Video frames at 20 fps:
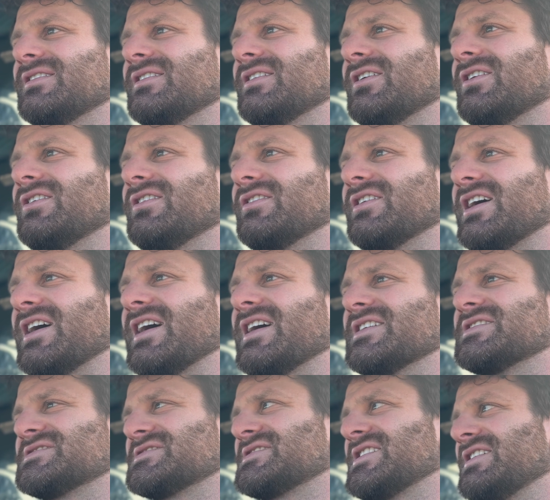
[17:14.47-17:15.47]
Oh yeah,
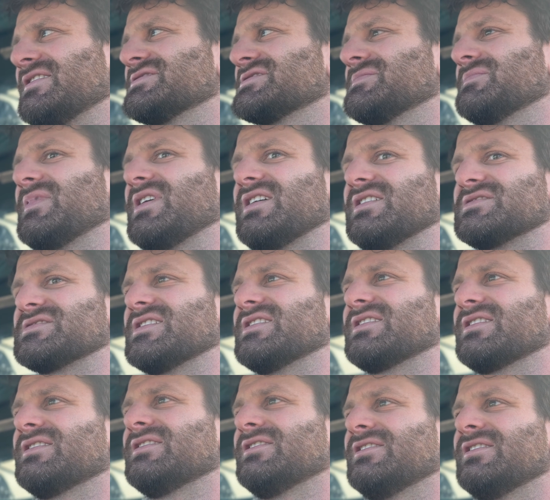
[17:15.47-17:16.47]
it sounds amazing.